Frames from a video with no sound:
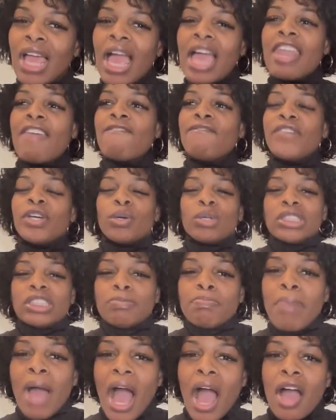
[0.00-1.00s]
and they feel
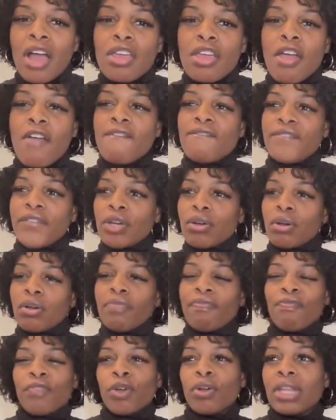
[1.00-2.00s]
inspired,
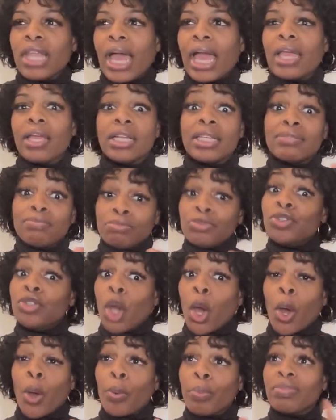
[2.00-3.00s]
feel like
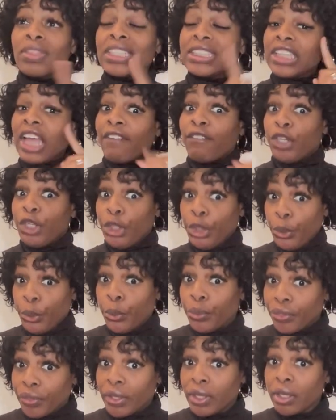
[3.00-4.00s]
the deaf youth